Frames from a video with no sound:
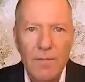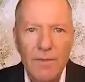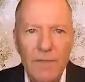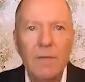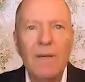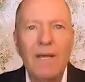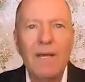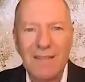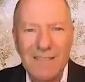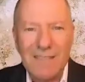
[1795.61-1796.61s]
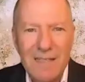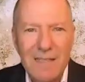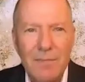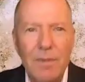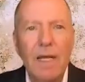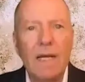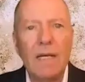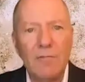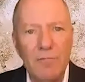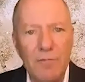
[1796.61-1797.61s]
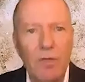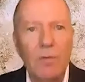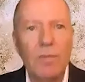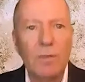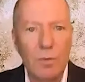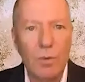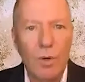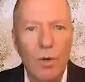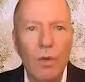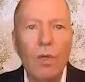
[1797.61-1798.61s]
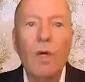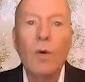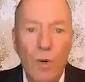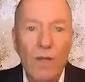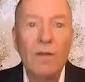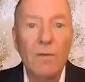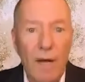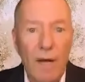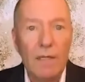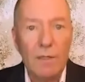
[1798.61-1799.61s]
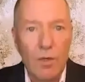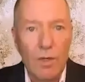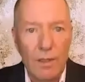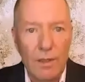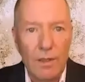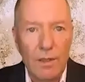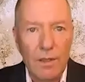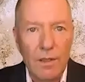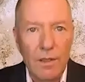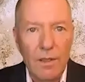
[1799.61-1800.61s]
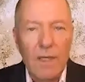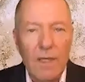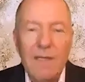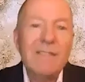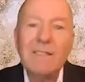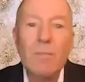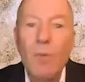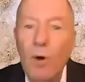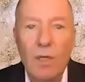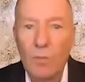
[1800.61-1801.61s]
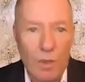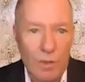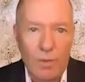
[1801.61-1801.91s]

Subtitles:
can be accessible and affordable to all with the right quality. This is a model what we're